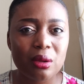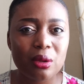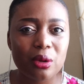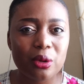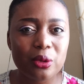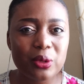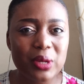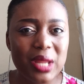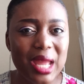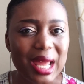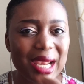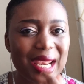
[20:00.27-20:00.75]

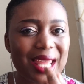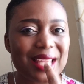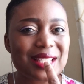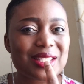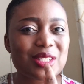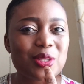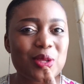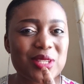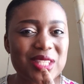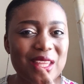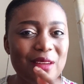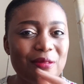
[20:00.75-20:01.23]
Realize
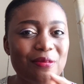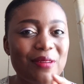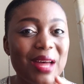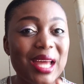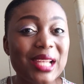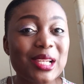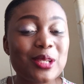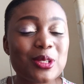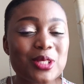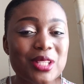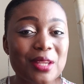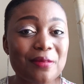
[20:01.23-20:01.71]
those are
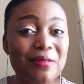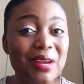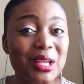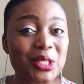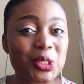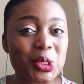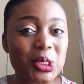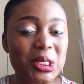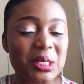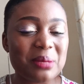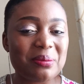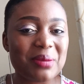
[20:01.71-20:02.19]
values I've
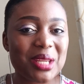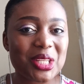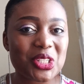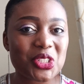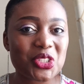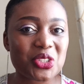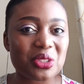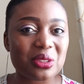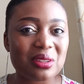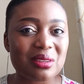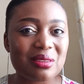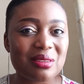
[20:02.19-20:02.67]
actually
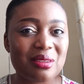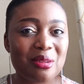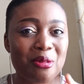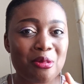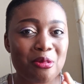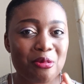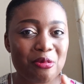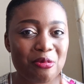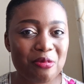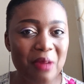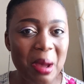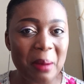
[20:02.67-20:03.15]
mentioned.
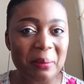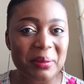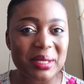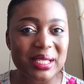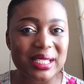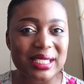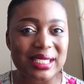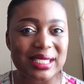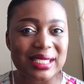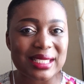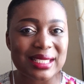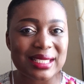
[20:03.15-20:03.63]

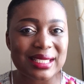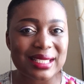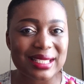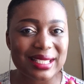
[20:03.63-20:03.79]
Family,